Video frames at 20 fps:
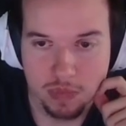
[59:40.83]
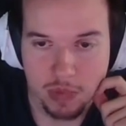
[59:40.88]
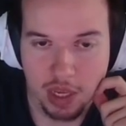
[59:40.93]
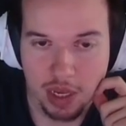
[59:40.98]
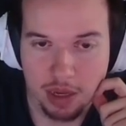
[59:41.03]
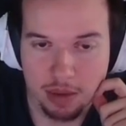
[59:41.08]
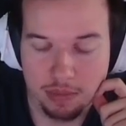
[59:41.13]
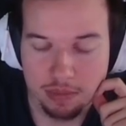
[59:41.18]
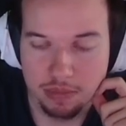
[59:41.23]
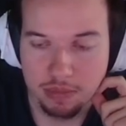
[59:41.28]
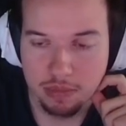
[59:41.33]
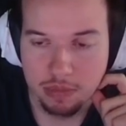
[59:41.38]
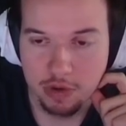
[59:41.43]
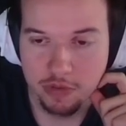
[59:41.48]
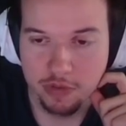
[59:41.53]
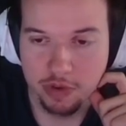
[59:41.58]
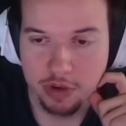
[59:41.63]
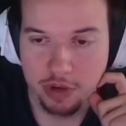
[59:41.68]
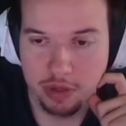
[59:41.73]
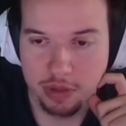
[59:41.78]
Yeah.
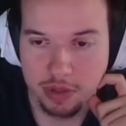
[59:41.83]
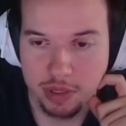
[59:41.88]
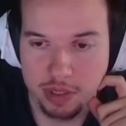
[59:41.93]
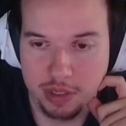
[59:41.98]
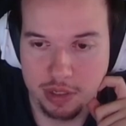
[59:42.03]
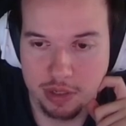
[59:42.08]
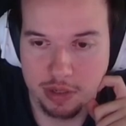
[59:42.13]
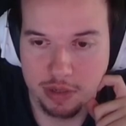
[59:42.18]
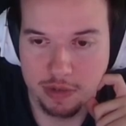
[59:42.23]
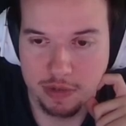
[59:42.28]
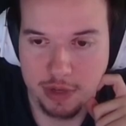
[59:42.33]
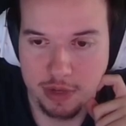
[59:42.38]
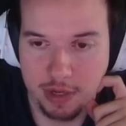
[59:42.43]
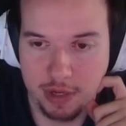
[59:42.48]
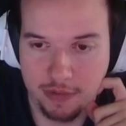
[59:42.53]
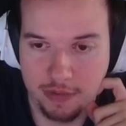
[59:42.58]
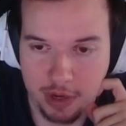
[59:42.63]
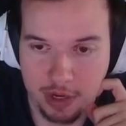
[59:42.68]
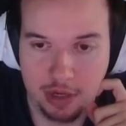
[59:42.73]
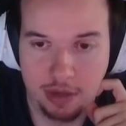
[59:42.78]
Overall, this is
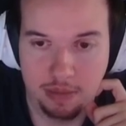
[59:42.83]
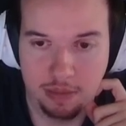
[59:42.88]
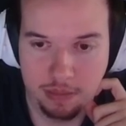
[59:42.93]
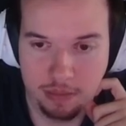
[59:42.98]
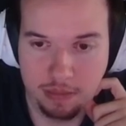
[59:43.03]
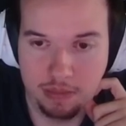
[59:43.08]
fine.